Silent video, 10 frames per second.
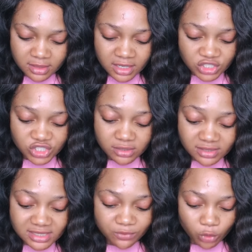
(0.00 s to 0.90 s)
Jesus'
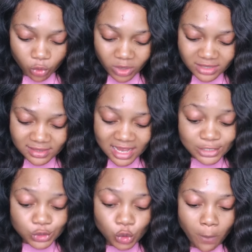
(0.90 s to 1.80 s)
followers,
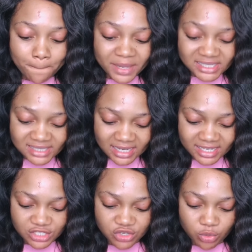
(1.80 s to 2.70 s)
"so bitterly in
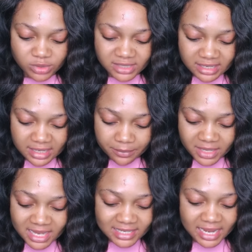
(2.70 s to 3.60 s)
Jerusalem,"
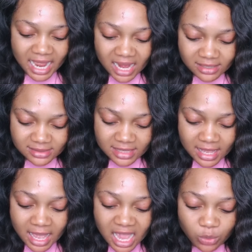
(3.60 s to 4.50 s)
they asked.
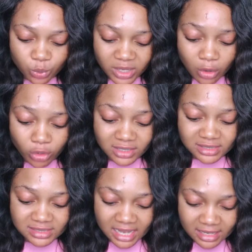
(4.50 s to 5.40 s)
"And we
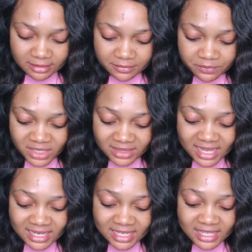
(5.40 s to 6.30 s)
understand that
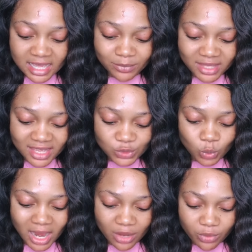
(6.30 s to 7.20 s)
he came here to
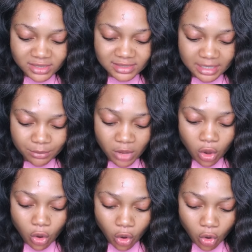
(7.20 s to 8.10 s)
arrest them
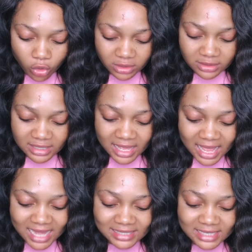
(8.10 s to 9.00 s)
all
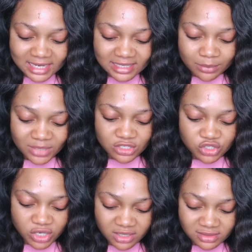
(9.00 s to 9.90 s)
and take them in
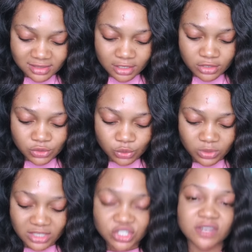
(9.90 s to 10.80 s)
chains to the
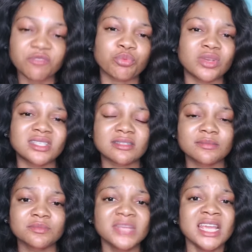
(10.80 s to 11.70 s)
chief priest."
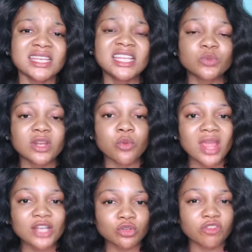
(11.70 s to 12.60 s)
These were the
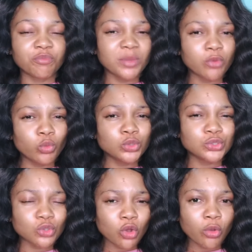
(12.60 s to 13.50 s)
reaction of people who
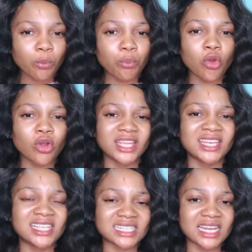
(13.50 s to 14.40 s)
saw Paul in his
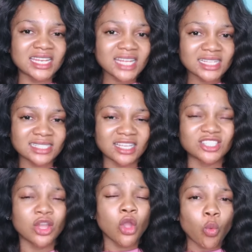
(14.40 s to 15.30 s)
later stage
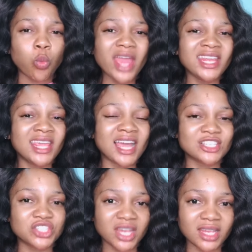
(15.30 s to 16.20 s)
when he had
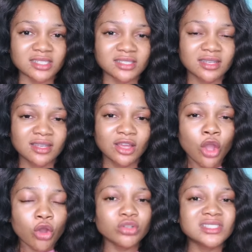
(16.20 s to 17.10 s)
changed.
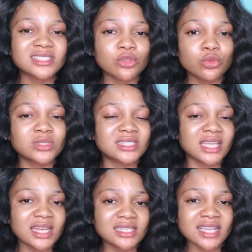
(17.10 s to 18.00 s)
Until you see
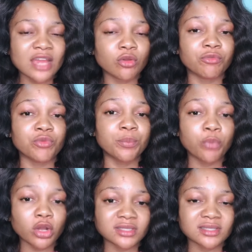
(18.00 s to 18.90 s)
this kind of
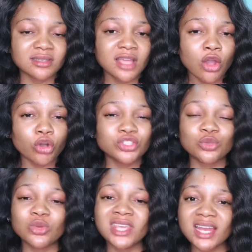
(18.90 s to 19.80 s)
report, until you
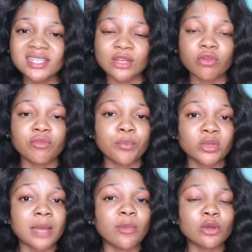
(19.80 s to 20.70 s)
hear this kind of report
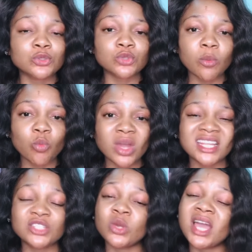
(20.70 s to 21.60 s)
about someone that you
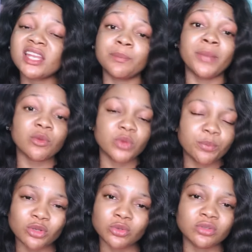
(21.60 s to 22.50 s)
had a bad
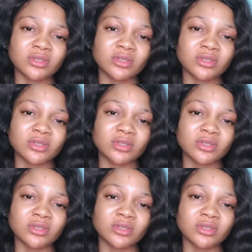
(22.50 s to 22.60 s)
report on,